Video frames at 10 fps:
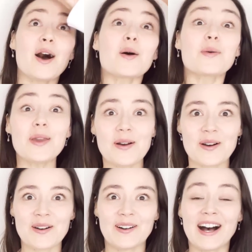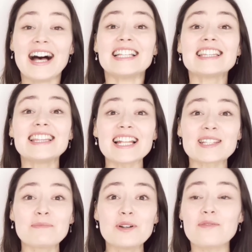Phew! Let's
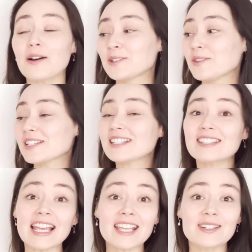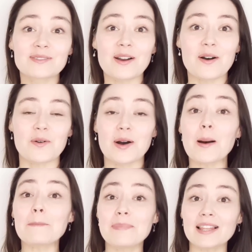move on to the second row,
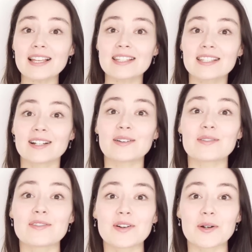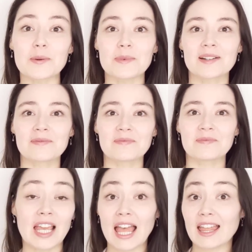plus verb.
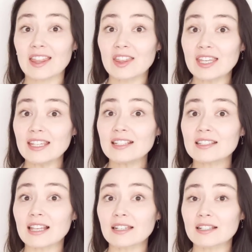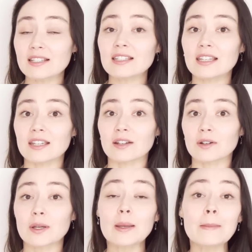These sentences
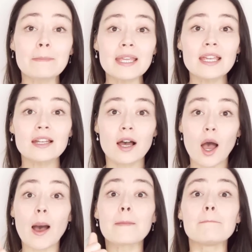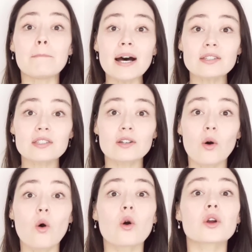here mean must
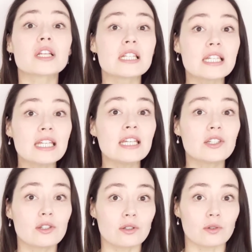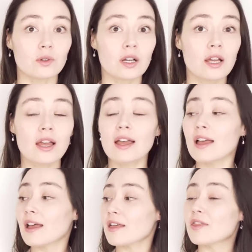or need to.
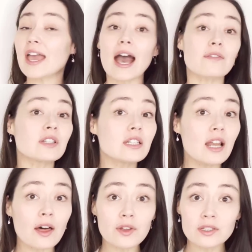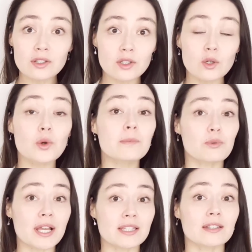They have nothing to do with
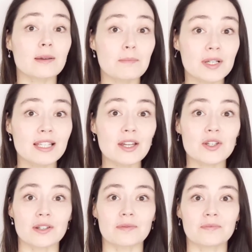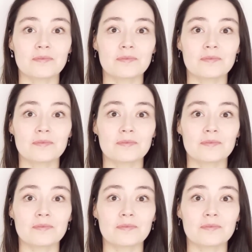present possession.